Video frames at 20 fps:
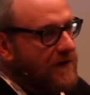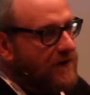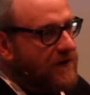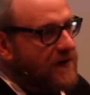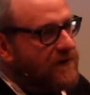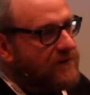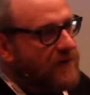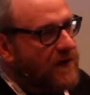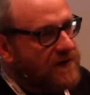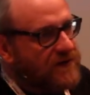The
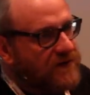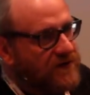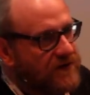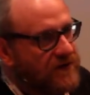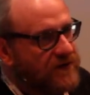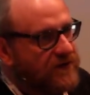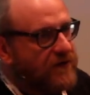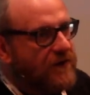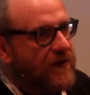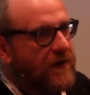
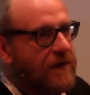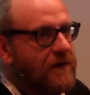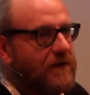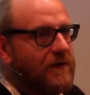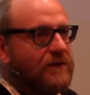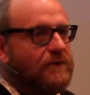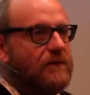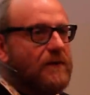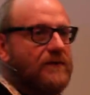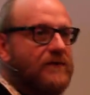advantages of the
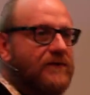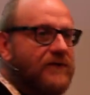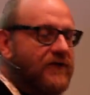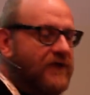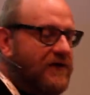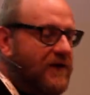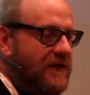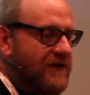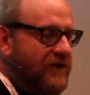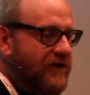hard
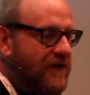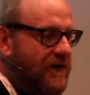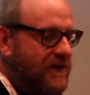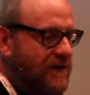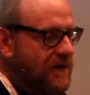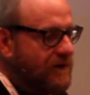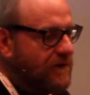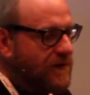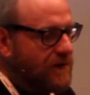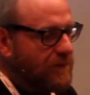ones is
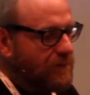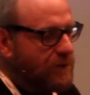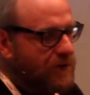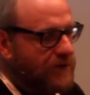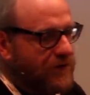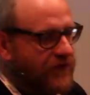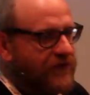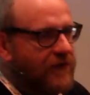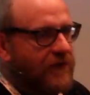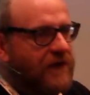that you can
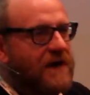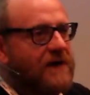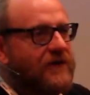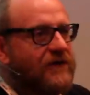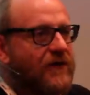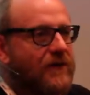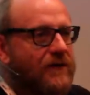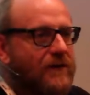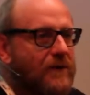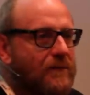put
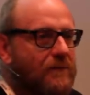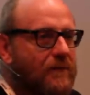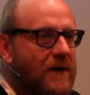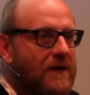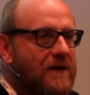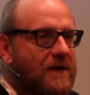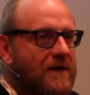sockets on them,